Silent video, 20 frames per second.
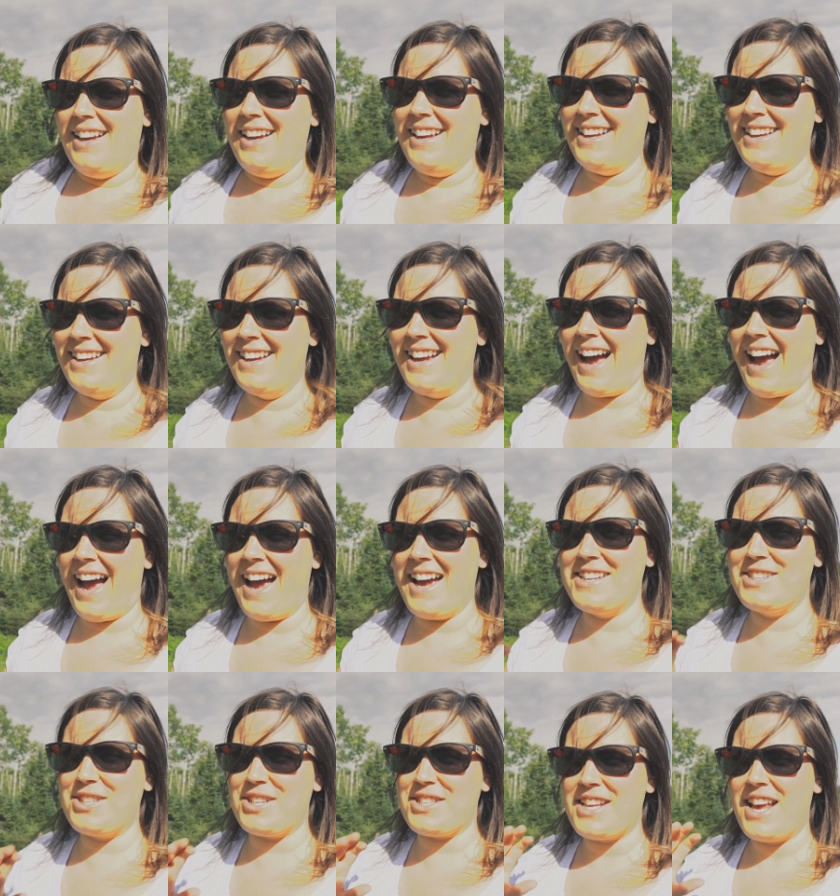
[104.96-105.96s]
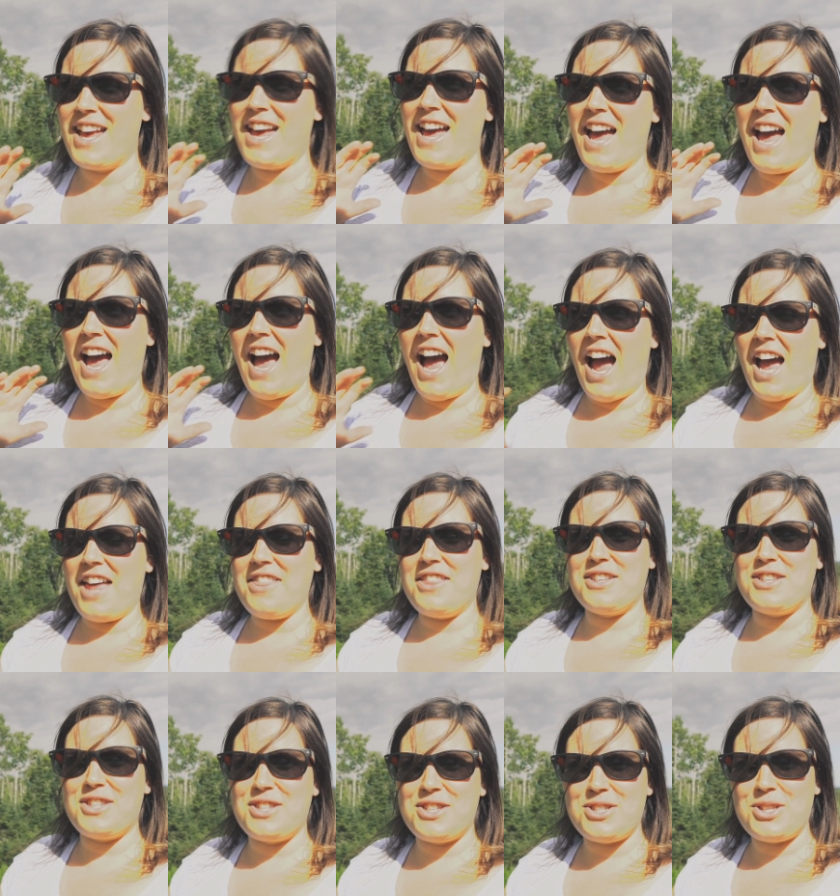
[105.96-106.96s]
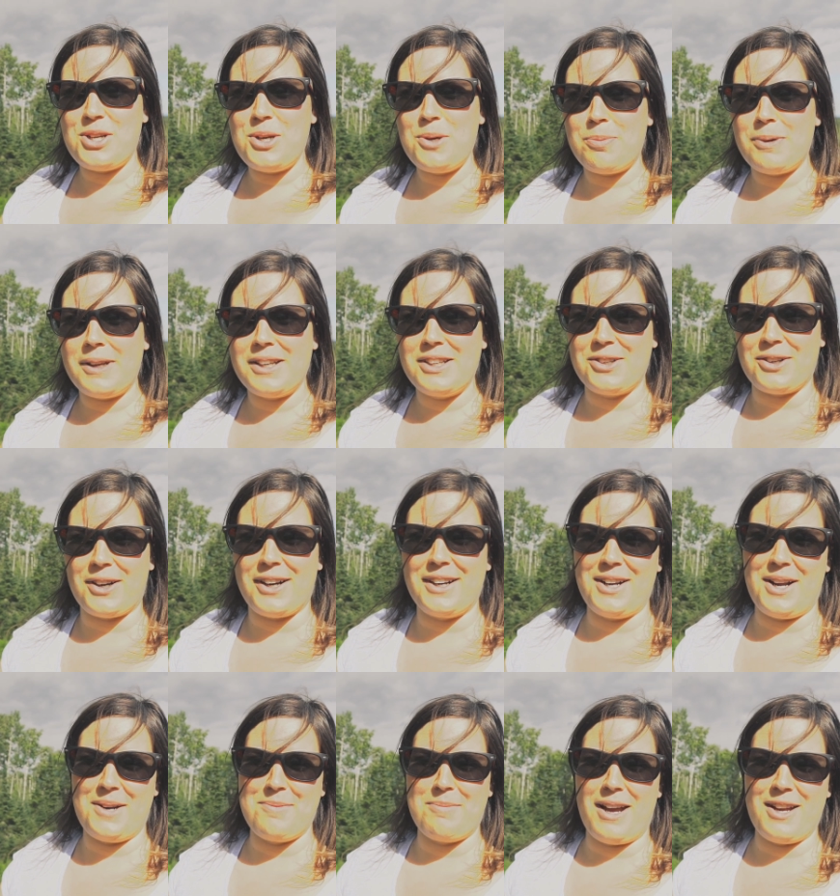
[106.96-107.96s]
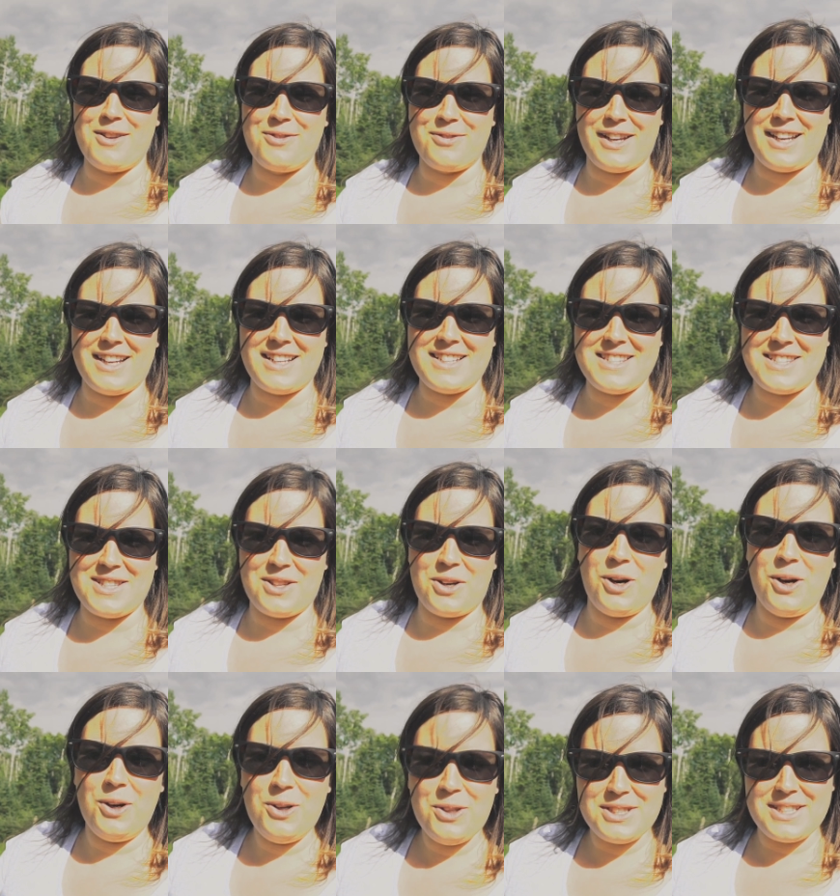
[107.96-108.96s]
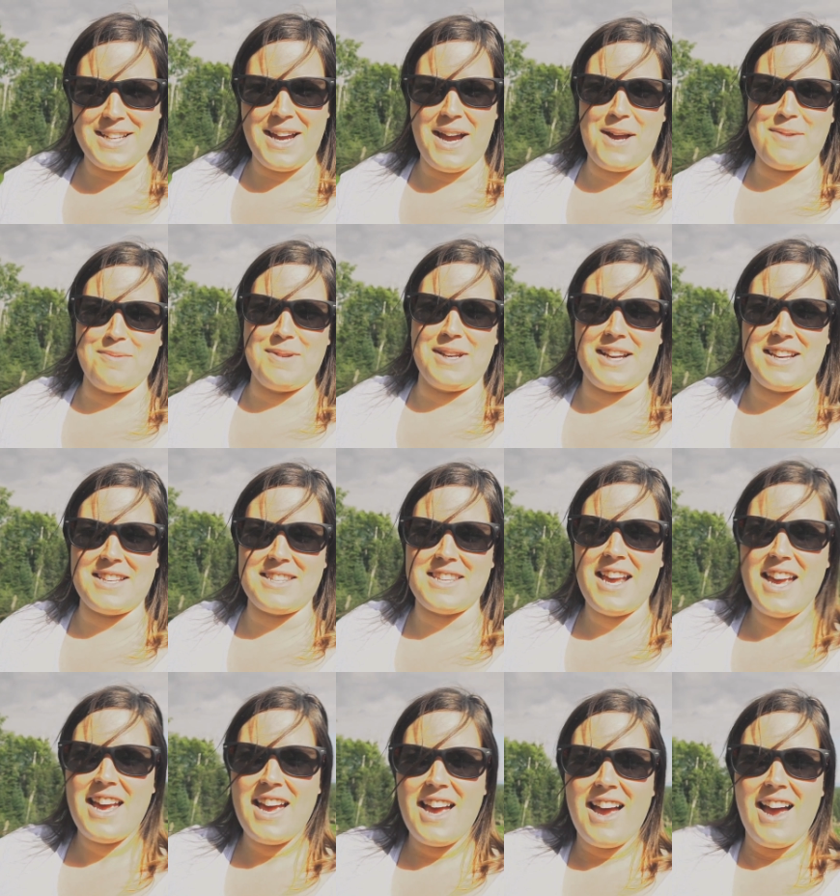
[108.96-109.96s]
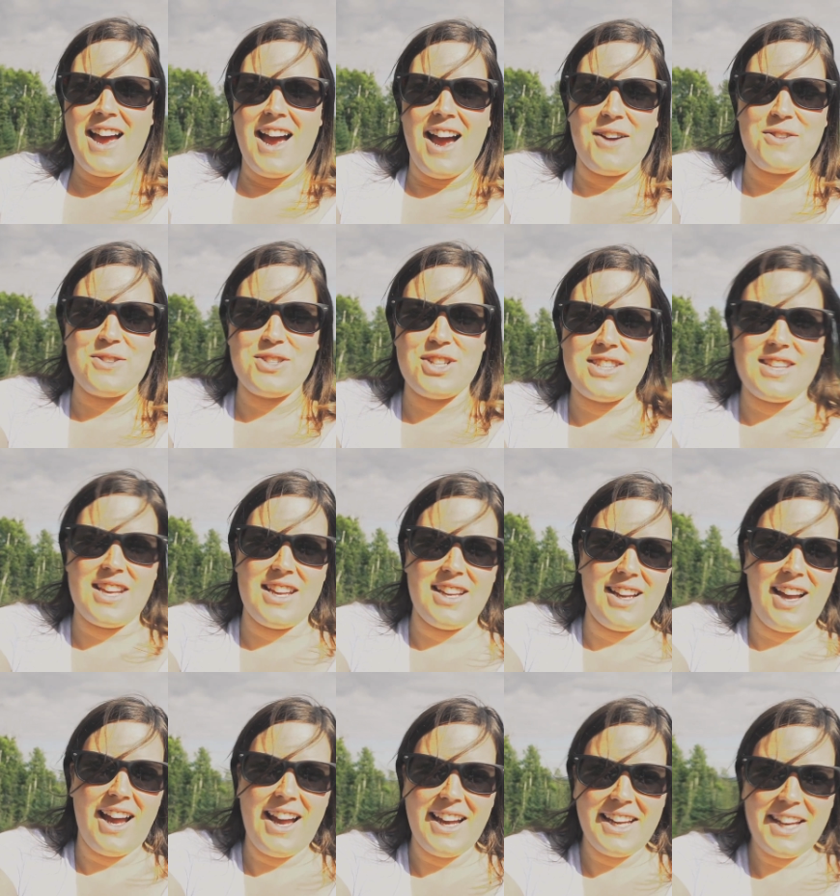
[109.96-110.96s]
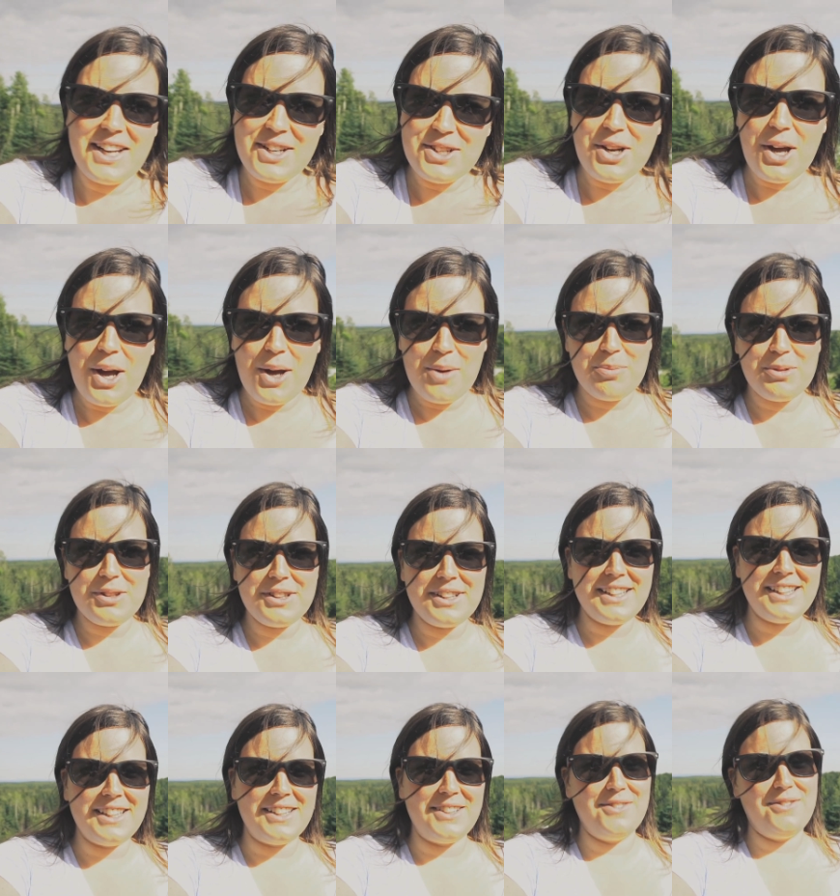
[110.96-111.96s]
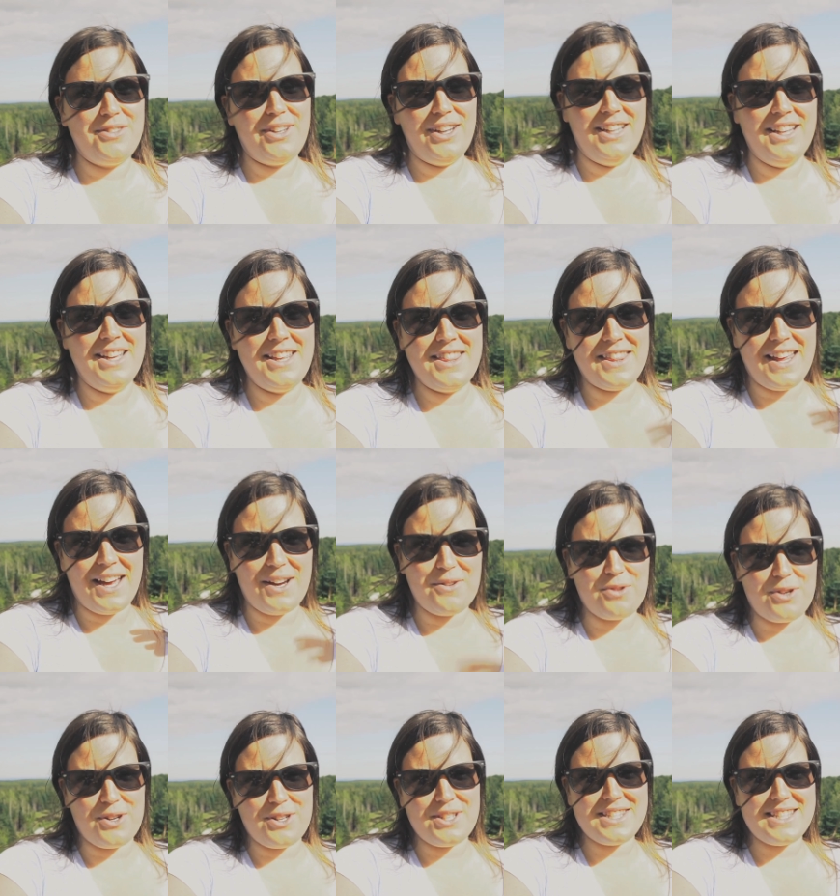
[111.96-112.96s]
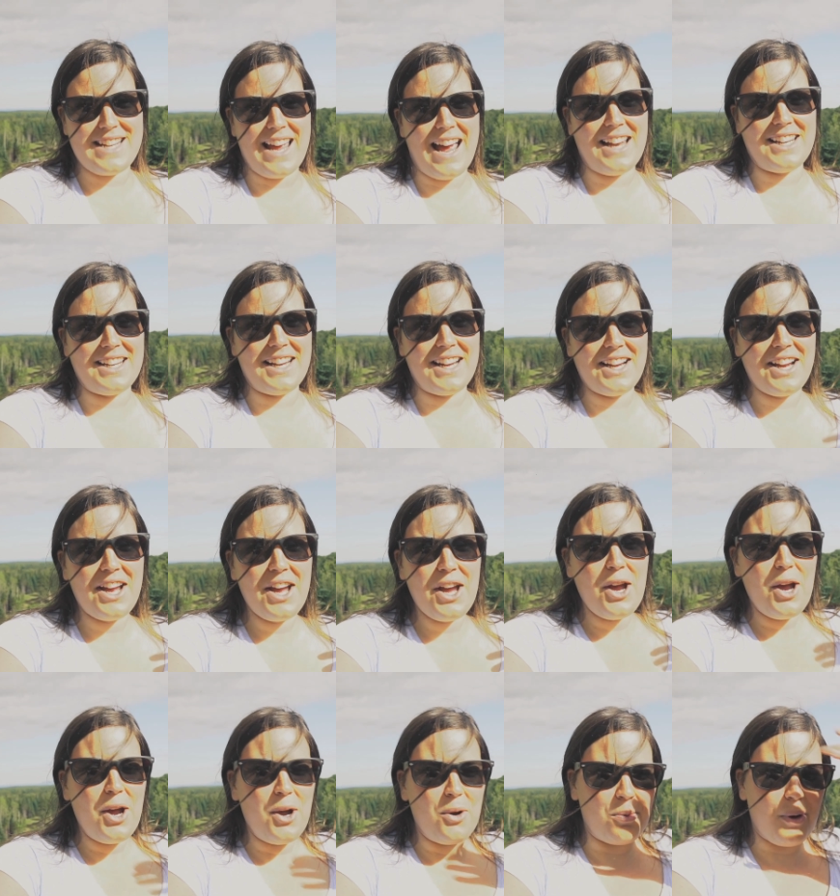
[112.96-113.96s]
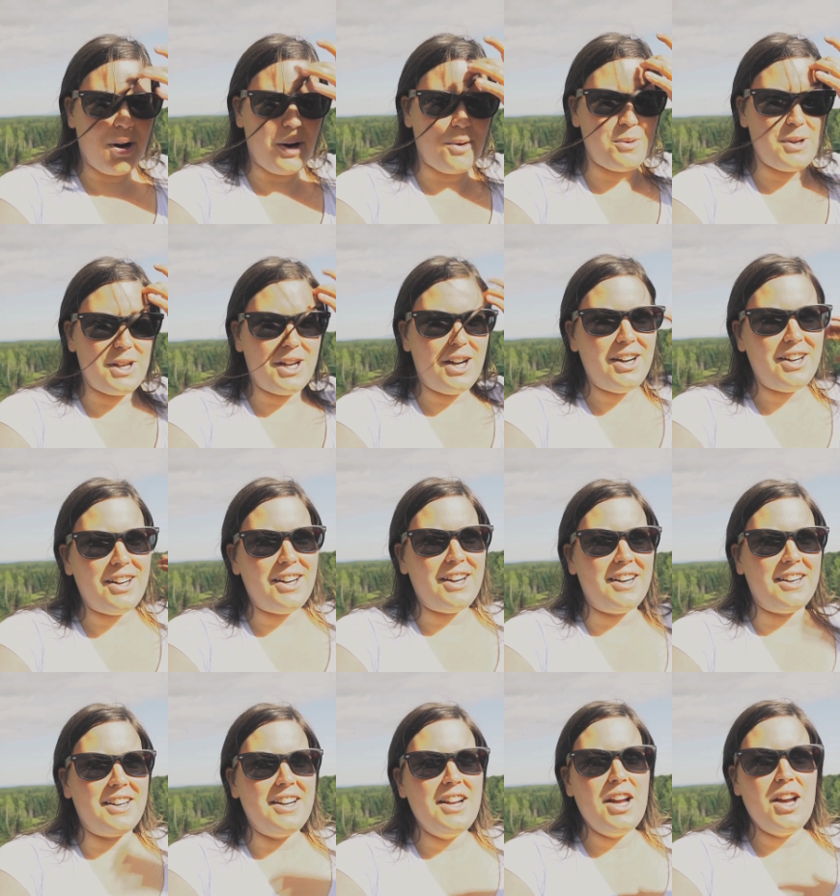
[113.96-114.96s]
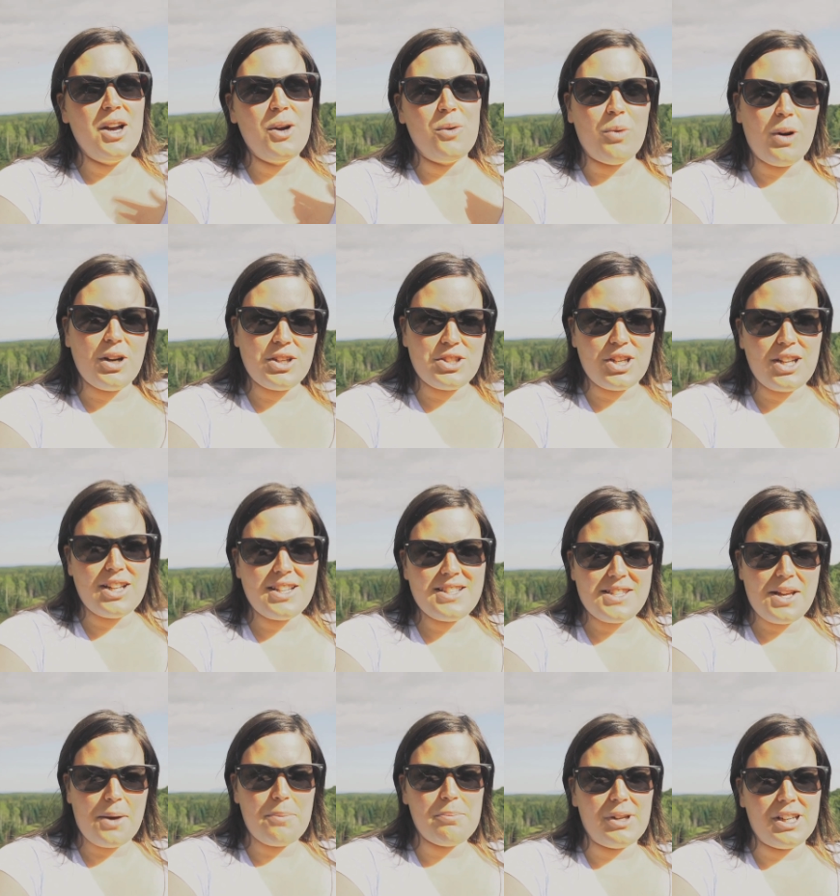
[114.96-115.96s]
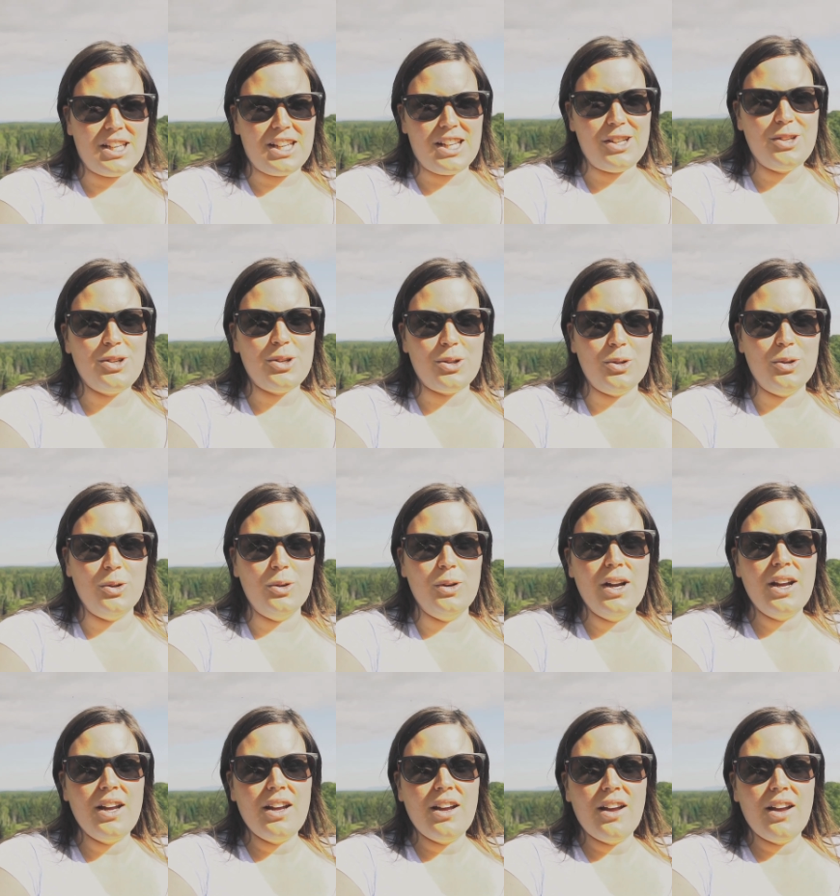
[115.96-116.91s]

I just had this stupid grin on my face the whole time because I was just like I cannot believe that we're standing where we are watching somebody who